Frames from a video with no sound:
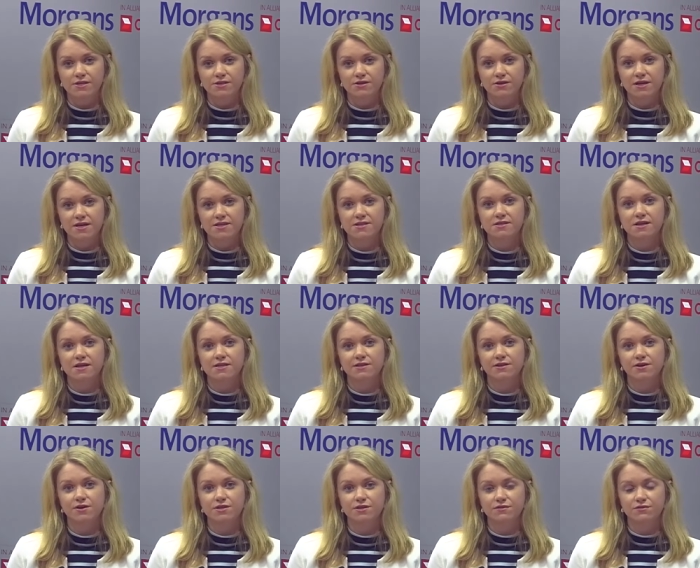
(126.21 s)
So yesterday's
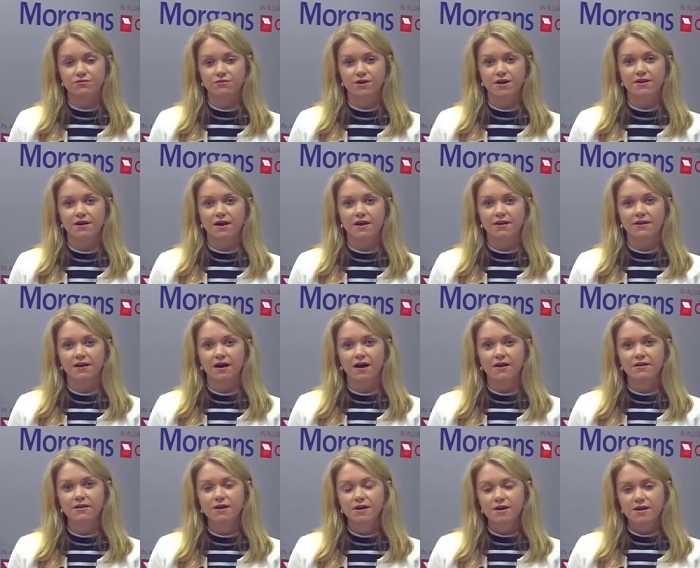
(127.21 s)
close of
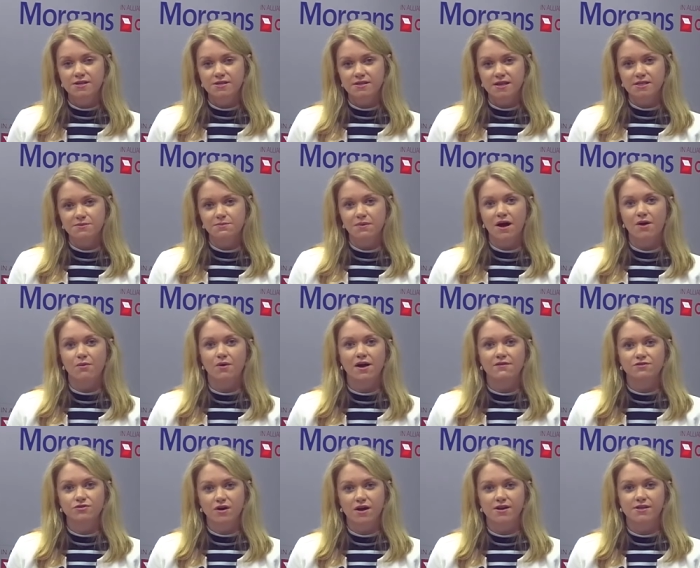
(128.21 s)
3.99. So that's my way
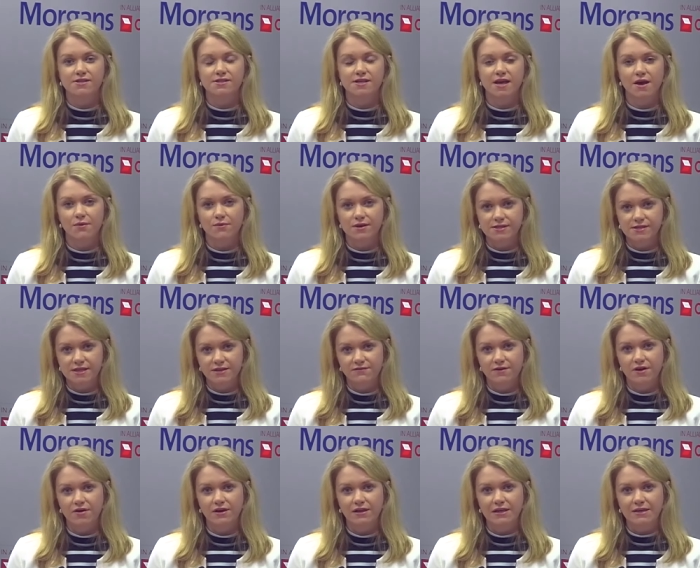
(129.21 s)
of trying to say we see
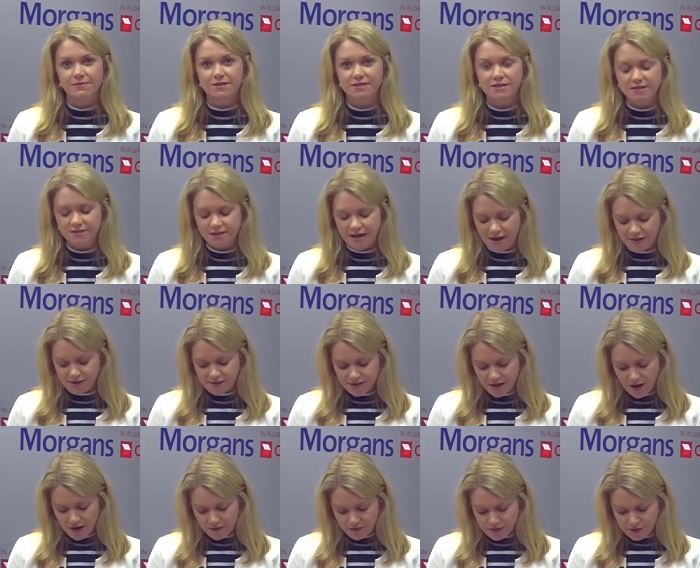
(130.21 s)
very limited
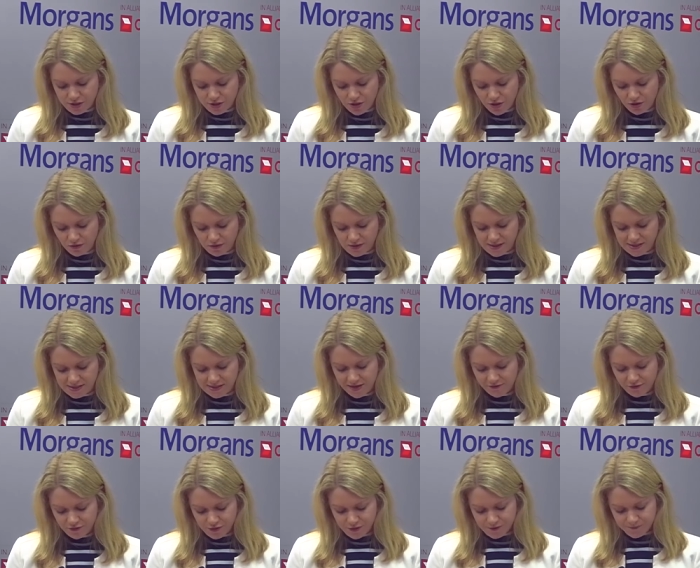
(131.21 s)
downside in the stock at these
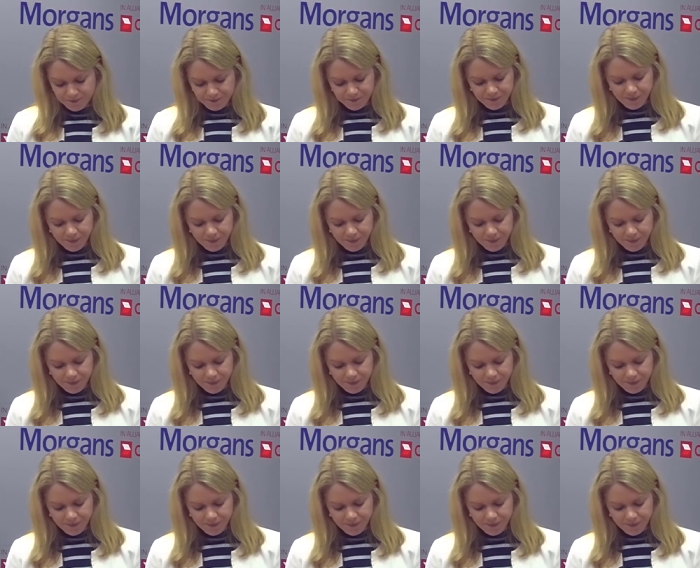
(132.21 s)
levels.